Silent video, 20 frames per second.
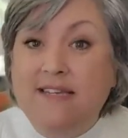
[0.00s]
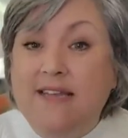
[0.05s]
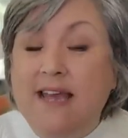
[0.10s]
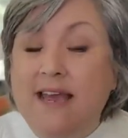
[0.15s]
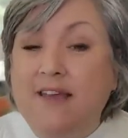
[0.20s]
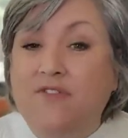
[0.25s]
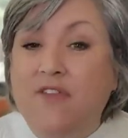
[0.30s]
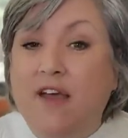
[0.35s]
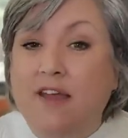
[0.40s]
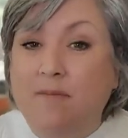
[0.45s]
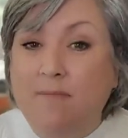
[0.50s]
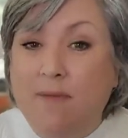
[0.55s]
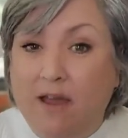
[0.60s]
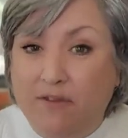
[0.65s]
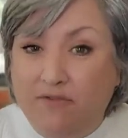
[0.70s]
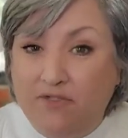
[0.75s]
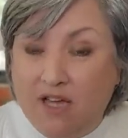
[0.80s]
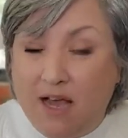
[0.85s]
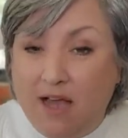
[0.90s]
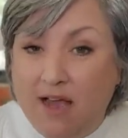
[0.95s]
Take that
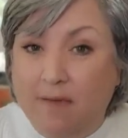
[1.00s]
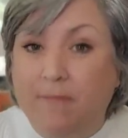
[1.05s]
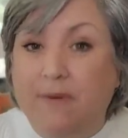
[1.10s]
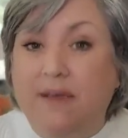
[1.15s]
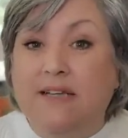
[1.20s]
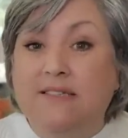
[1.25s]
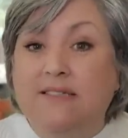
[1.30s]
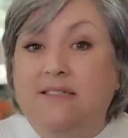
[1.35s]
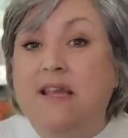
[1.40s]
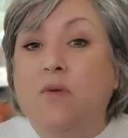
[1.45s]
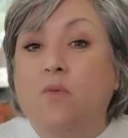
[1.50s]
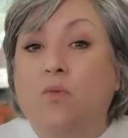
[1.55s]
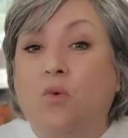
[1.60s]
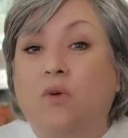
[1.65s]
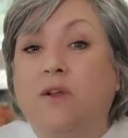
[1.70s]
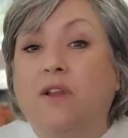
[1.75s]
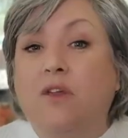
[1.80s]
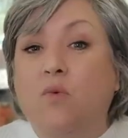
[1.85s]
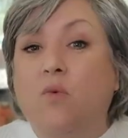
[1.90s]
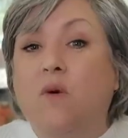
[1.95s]
amount of time because they
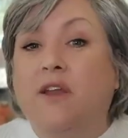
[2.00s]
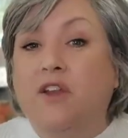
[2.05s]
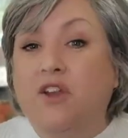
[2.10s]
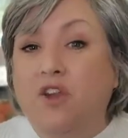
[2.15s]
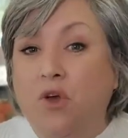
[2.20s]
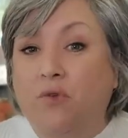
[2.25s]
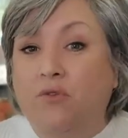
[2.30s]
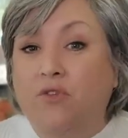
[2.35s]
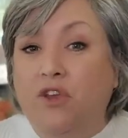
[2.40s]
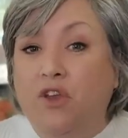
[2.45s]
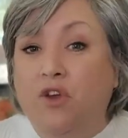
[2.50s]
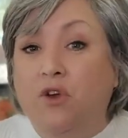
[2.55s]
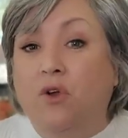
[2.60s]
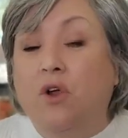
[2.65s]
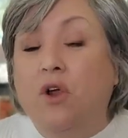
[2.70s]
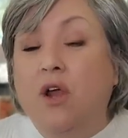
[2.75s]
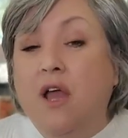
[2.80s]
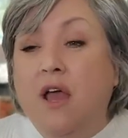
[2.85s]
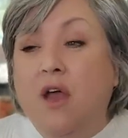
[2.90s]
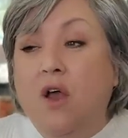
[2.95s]
really want to know that
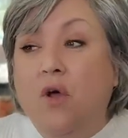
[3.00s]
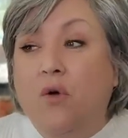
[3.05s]
you're